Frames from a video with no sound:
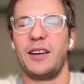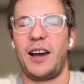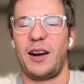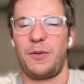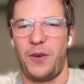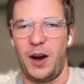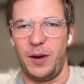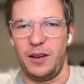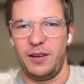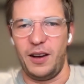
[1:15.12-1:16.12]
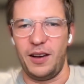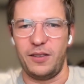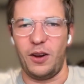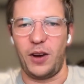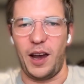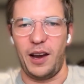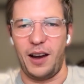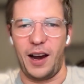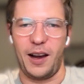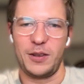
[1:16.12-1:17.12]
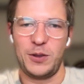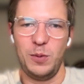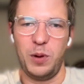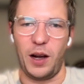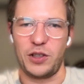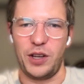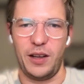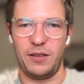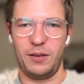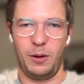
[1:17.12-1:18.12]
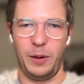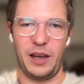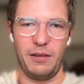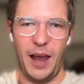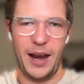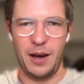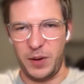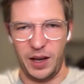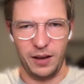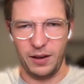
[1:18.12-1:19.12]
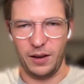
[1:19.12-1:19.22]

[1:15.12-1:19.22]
kind of frame it is, okay, I got two blockchains, so I'll link it A and B.